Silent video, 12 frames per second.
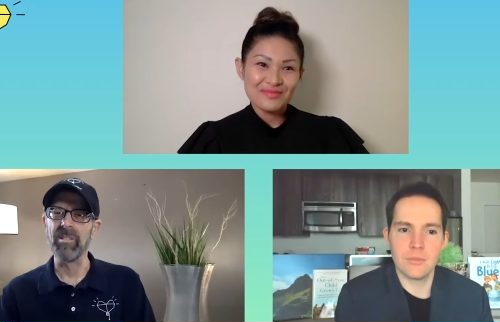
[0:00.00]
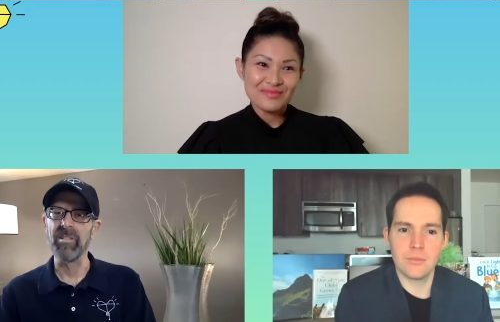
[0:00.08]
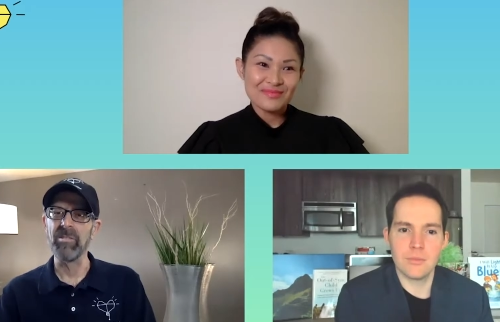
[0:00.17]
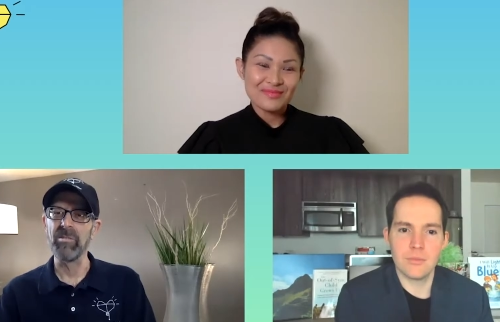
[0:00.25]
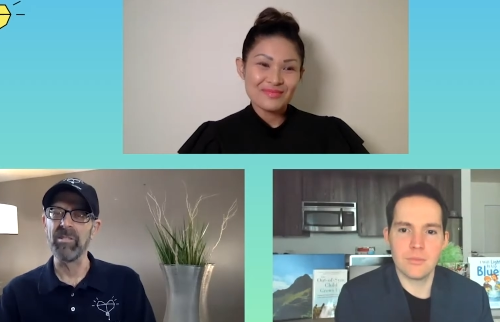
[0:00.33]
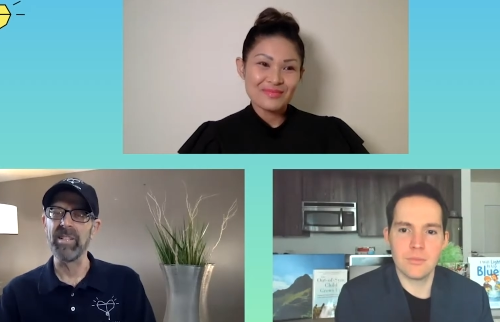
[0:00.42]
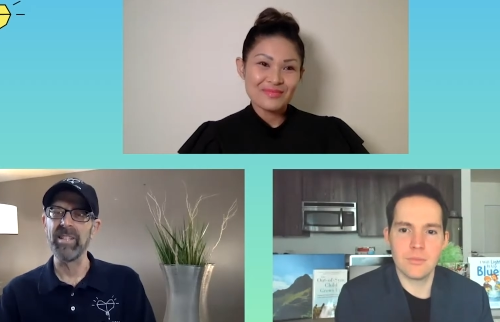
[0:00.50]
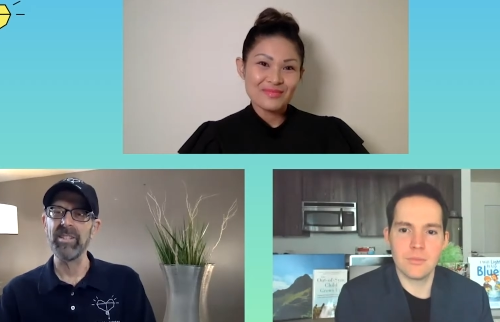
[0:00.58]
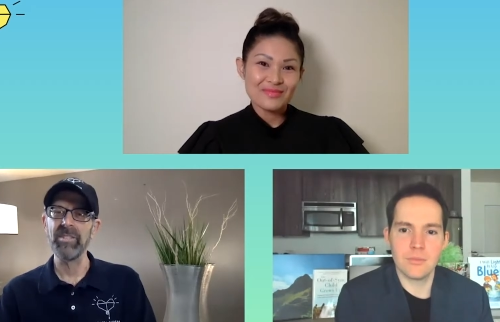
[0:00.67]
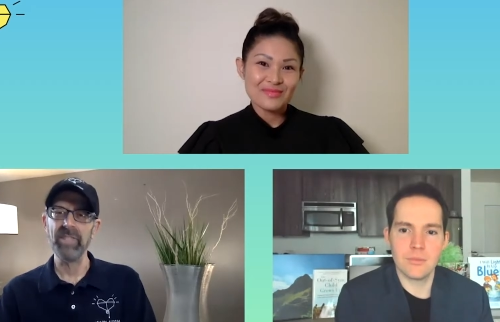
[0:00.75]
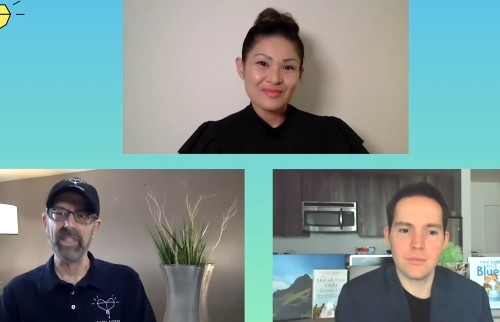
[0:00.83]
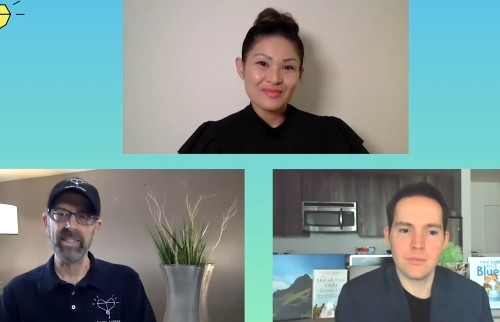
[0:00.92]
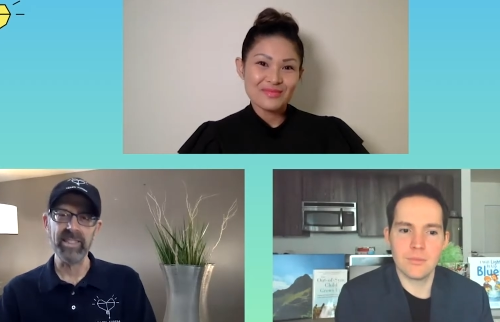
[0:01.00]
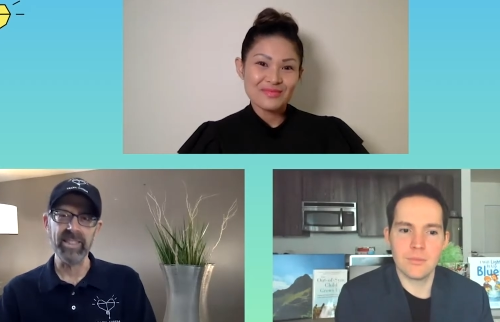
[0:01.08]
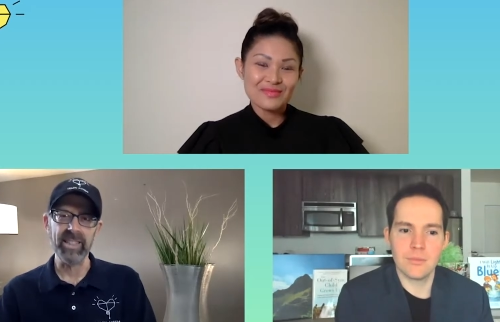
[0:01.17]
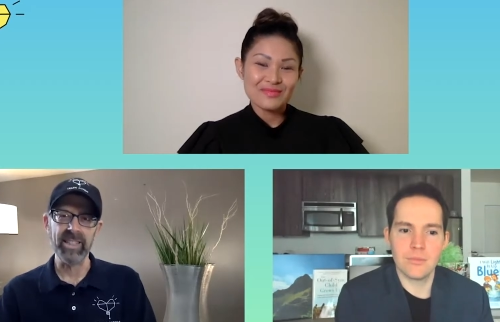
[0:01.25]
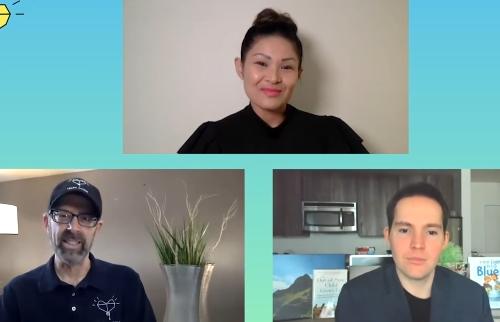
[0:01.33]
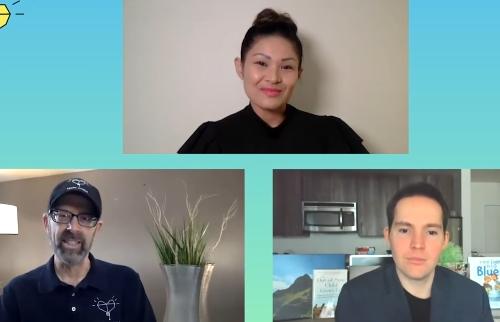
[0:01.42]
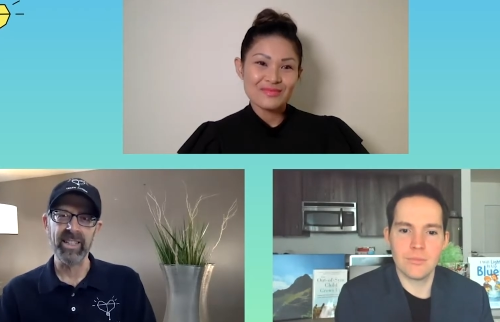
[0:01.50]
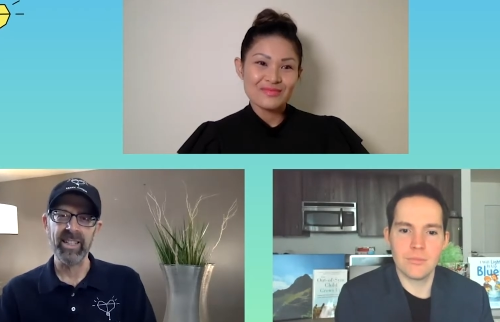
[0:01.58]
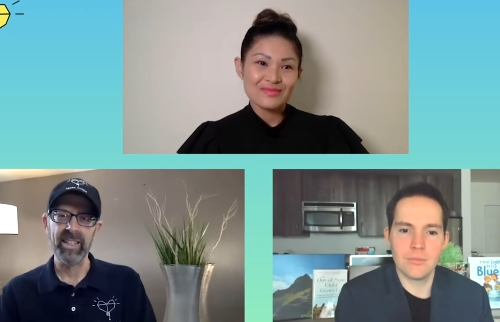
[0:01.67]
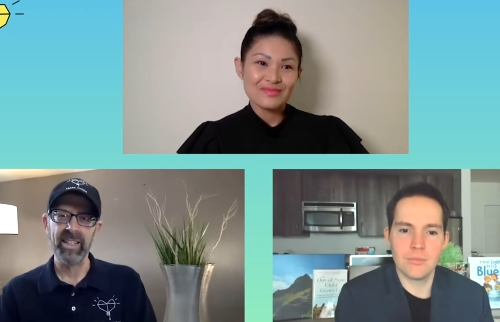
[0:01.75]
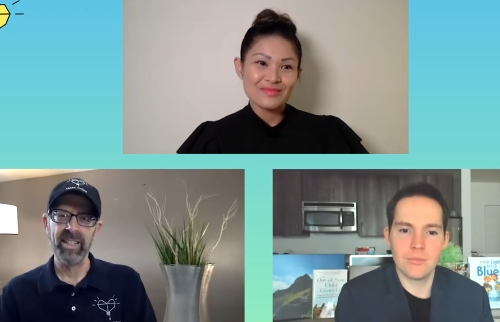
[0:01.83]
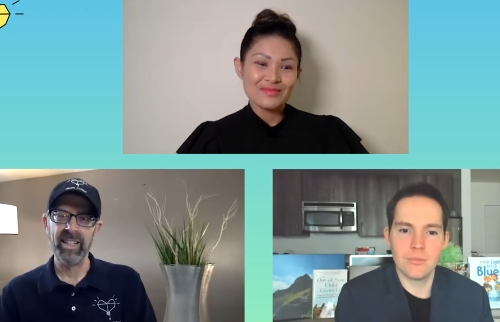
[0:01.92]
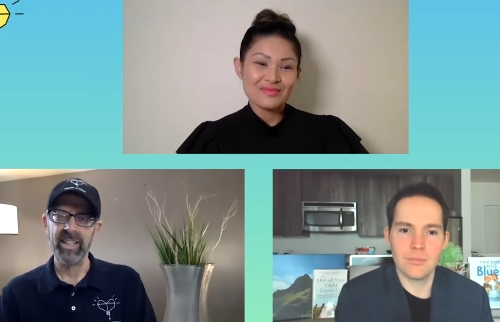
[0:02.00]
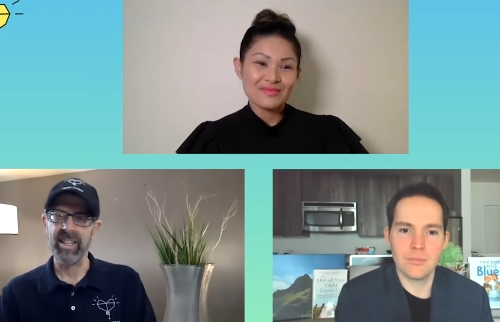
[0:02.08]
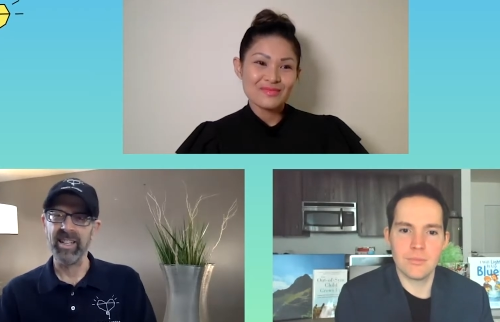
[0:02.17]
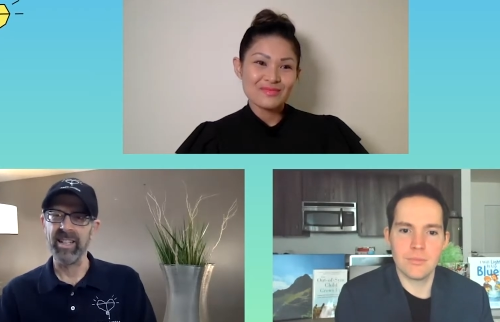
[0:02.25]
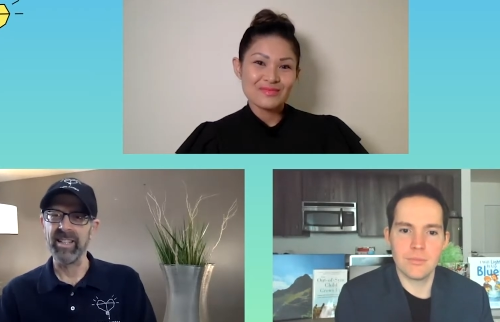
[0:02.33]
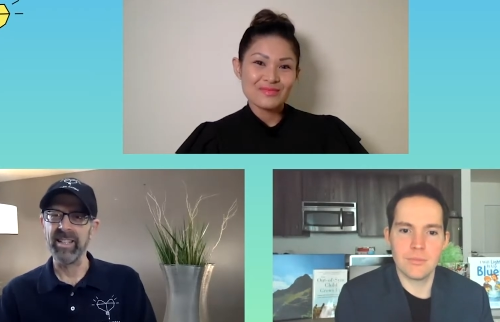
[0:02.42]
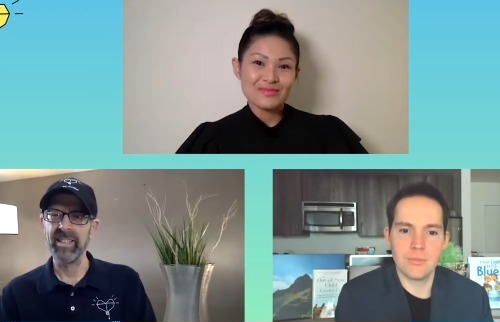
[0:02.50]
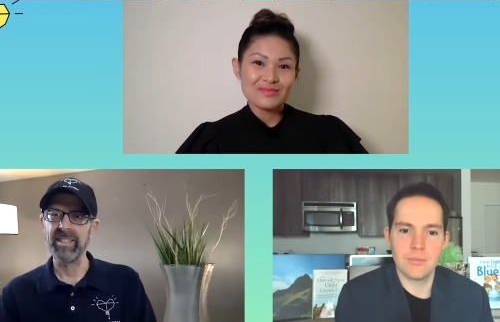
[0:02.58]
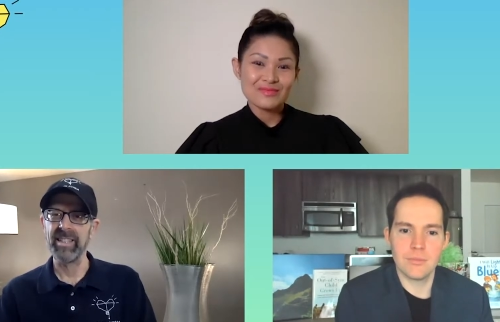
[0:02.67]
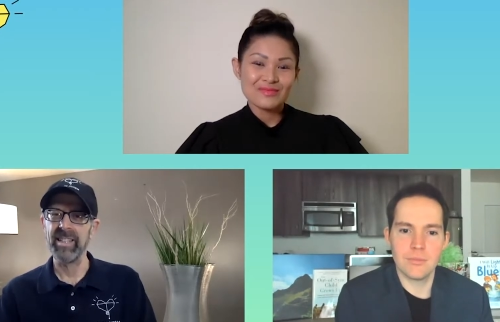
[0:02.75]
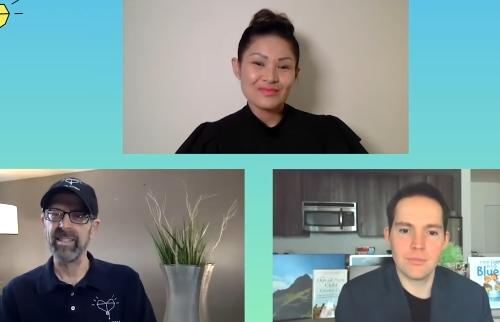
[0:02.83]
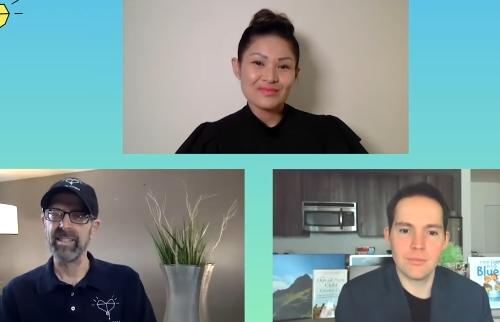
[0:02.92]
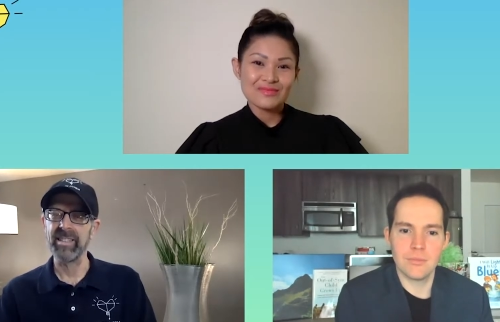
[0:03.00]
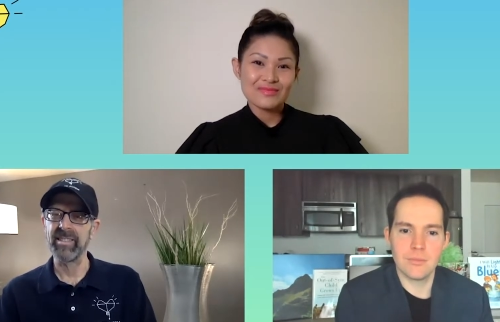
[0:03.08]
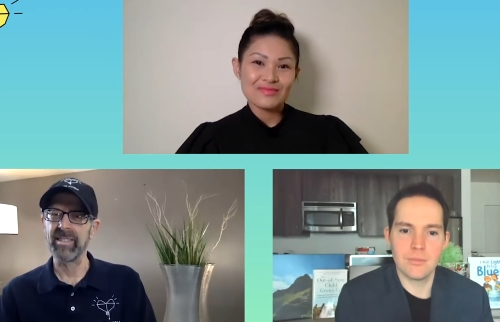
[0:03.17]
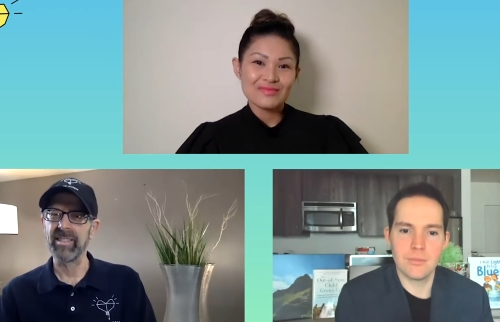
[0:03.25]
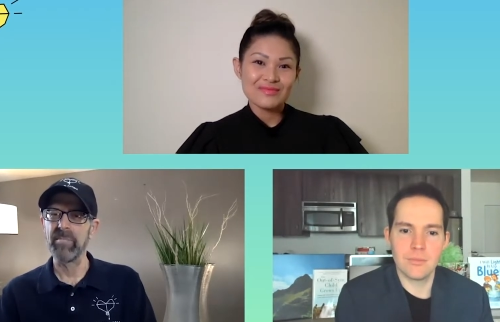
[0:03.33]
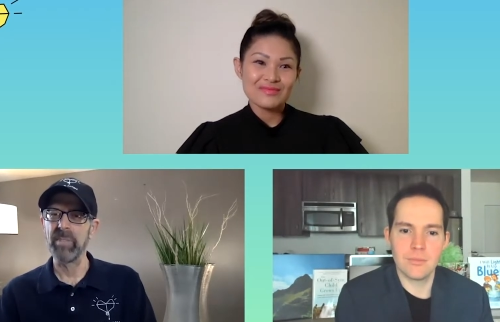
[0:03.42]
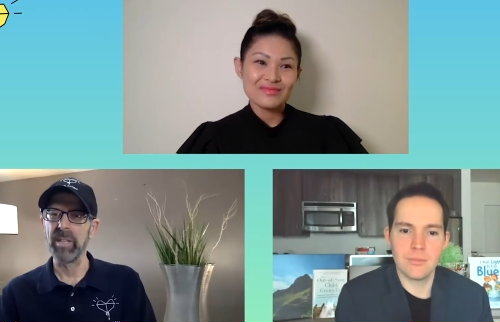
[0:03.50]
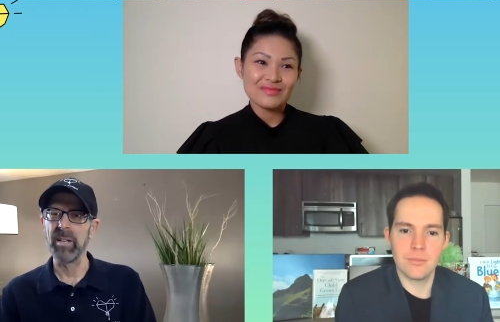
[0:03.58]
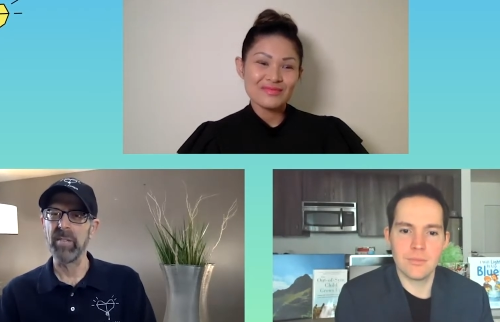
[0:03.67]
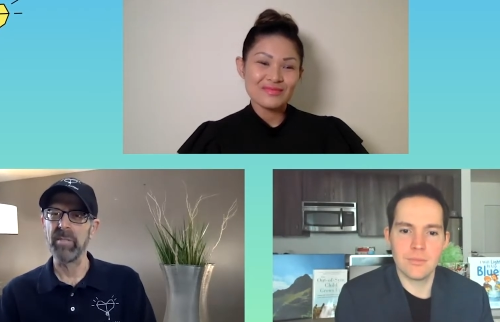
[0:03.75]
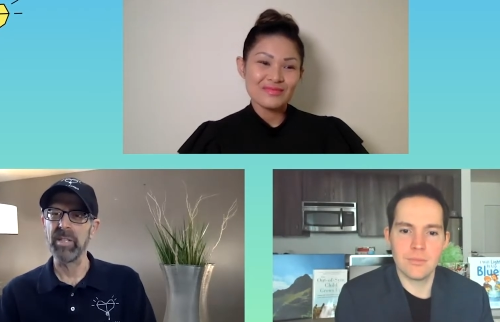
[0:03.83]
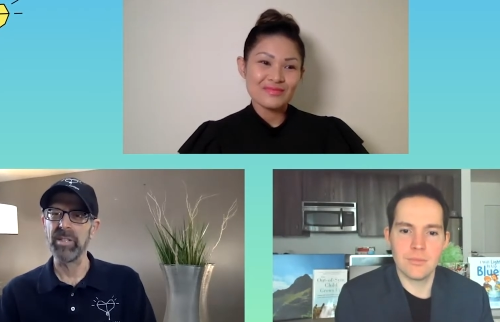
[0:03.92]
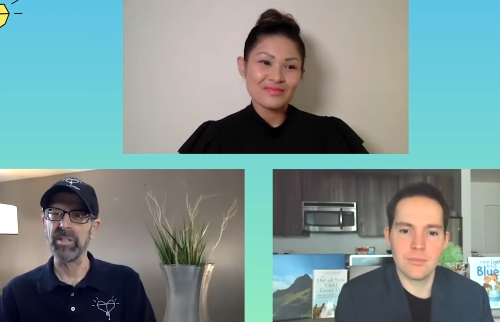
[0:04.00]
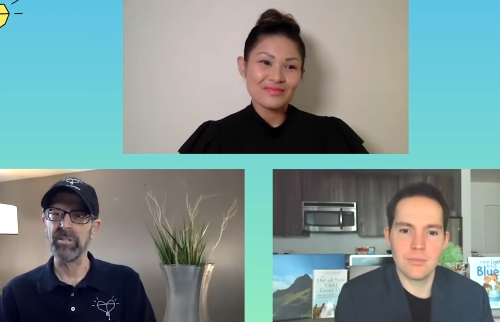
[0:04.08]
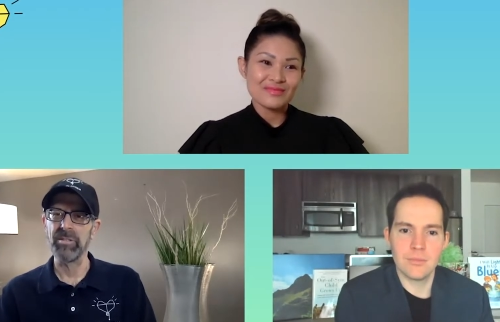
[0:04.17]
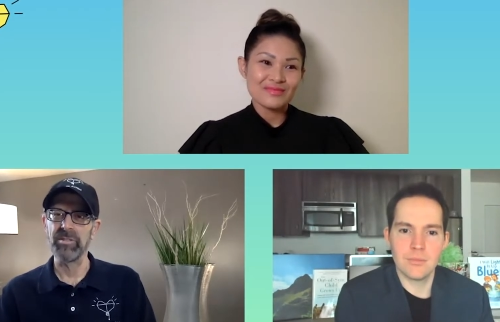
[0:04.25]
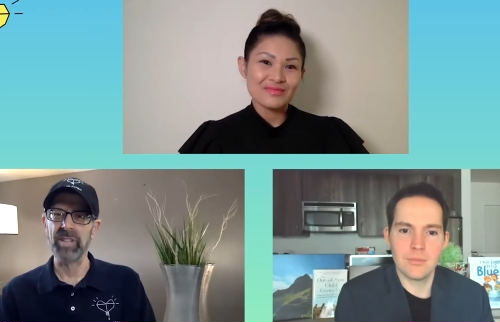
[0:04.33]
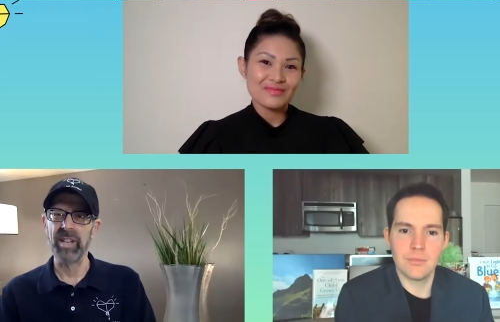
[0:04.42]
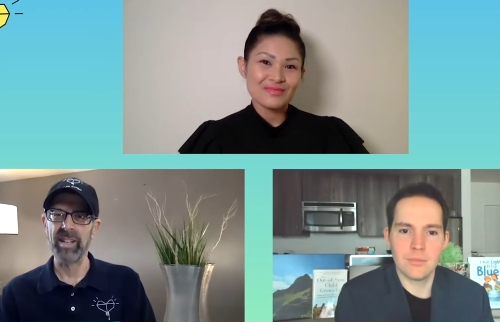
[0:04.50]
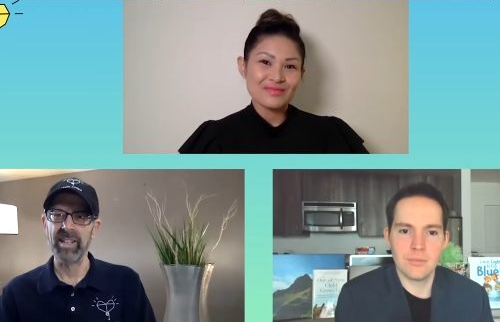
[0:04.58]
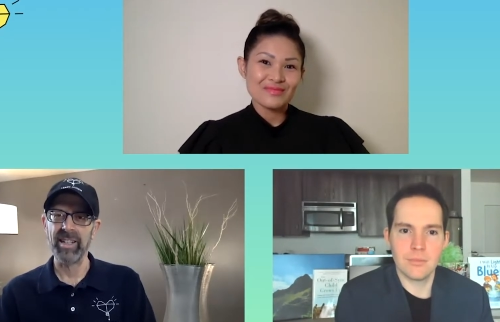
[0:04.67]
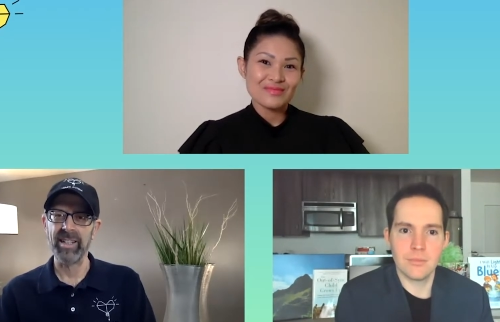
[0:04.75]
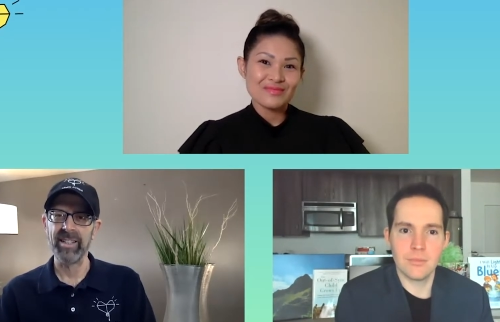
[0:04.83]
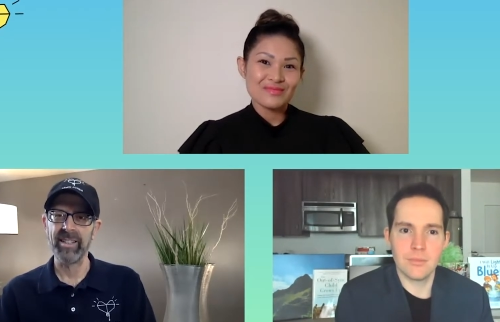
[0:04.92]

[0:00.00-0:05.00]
Speaker 1: who are interested in and in these days, it can become an issue of stalking.